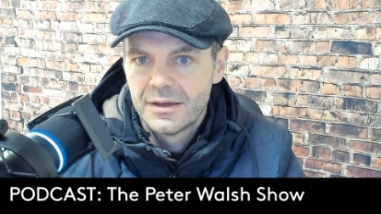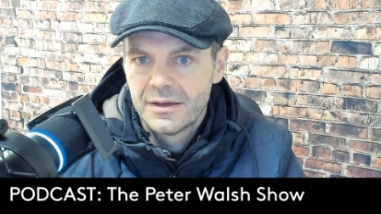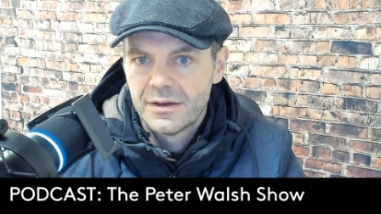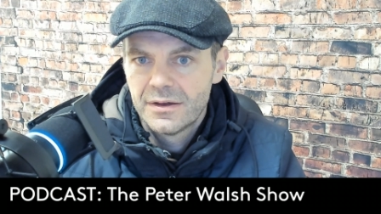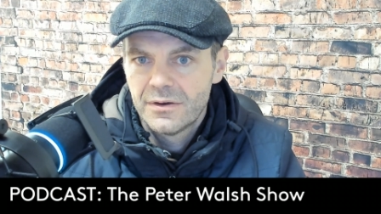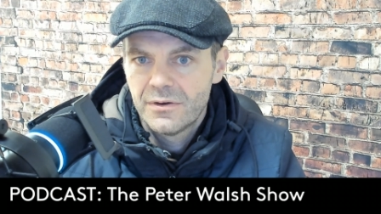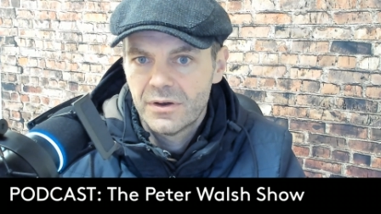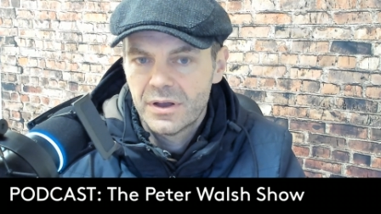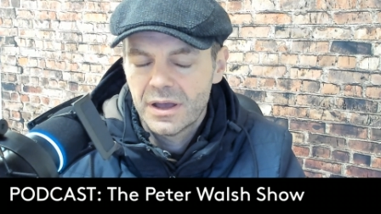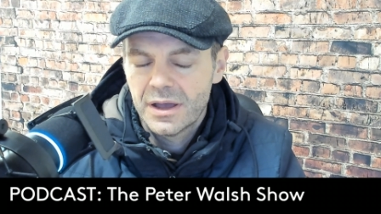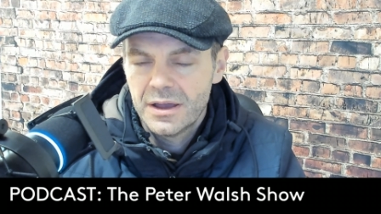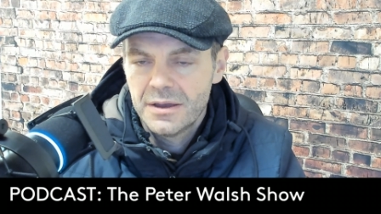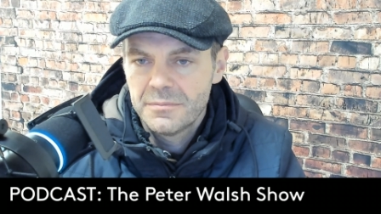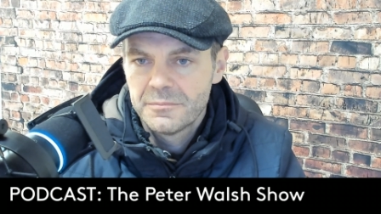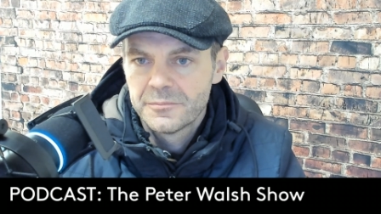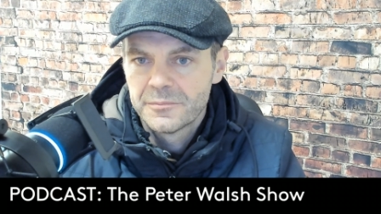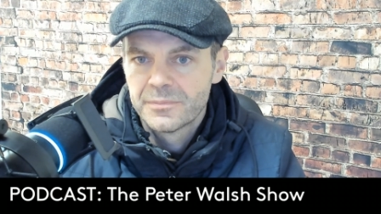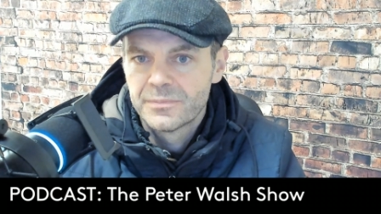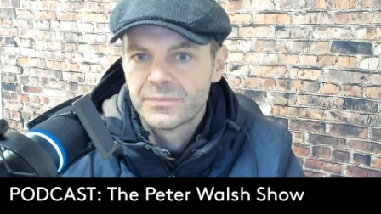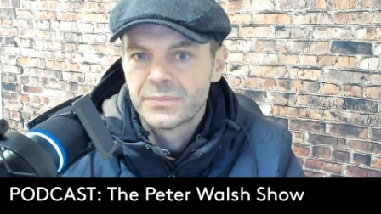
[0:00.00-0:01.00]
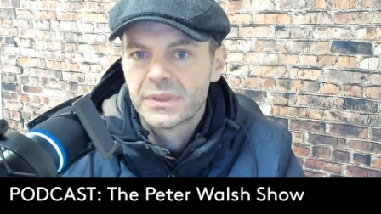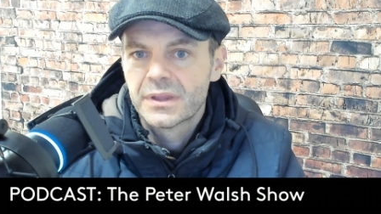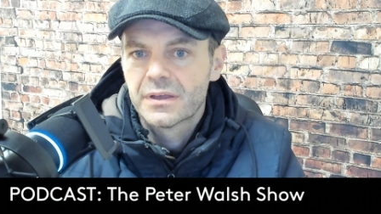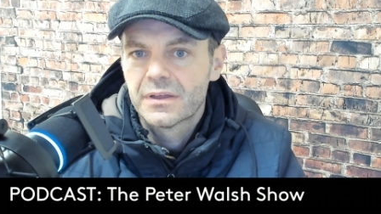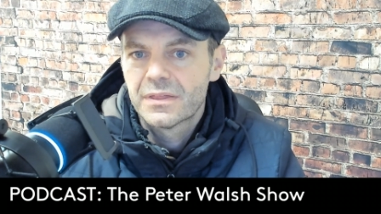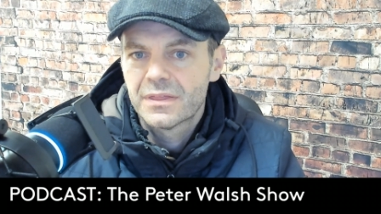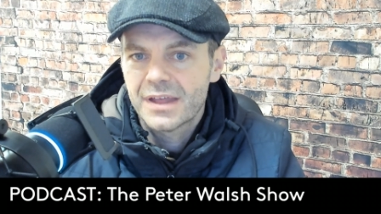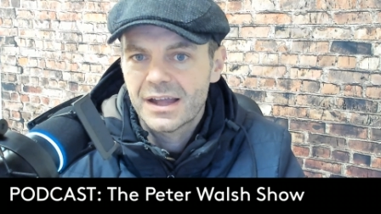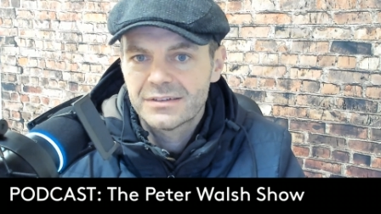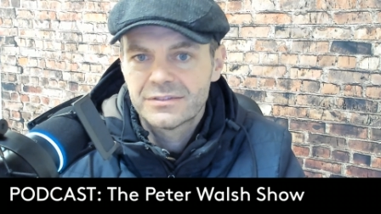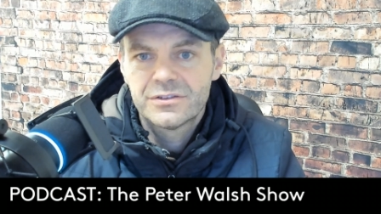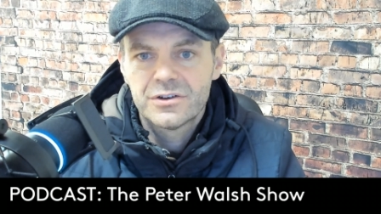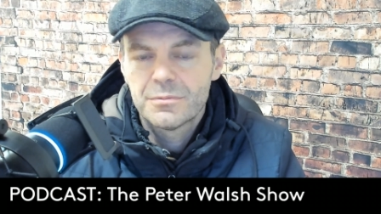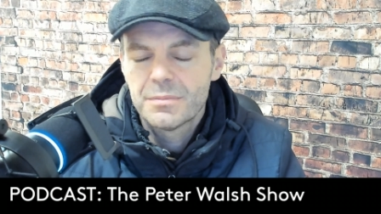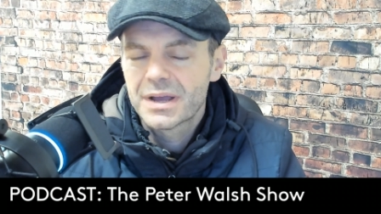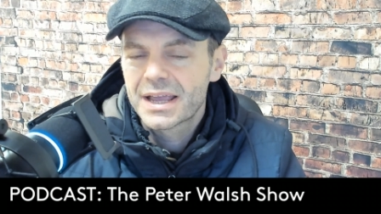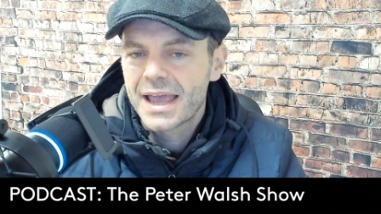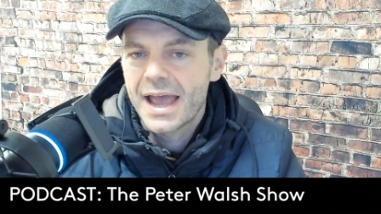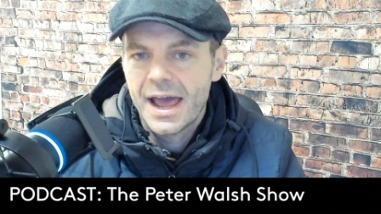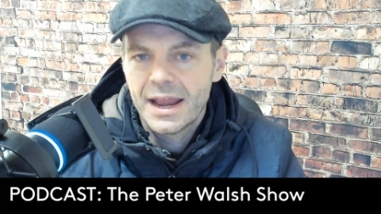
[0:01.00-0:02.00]
Okay, that's your
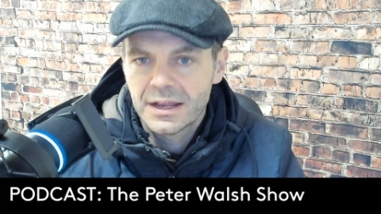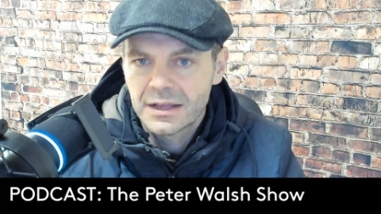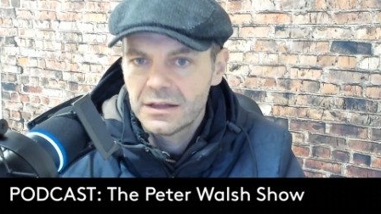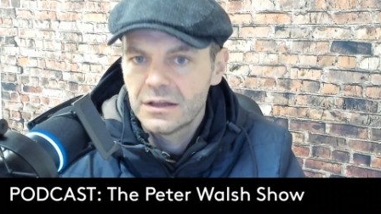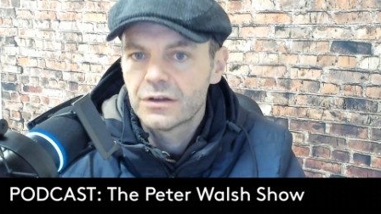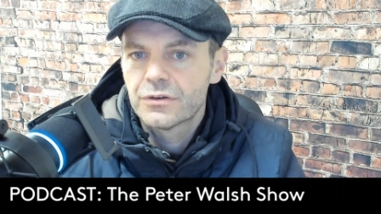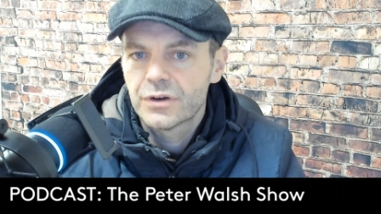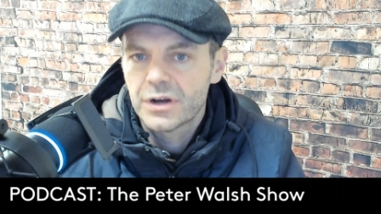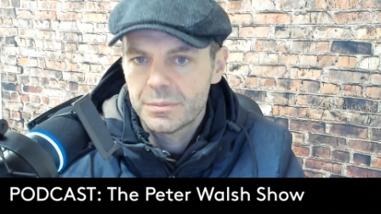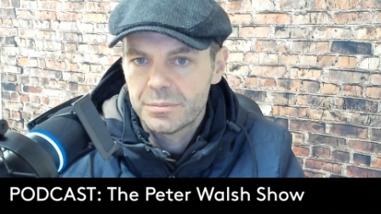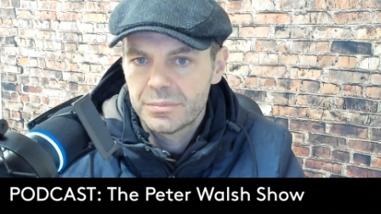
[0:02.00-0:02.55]
mechanical grip.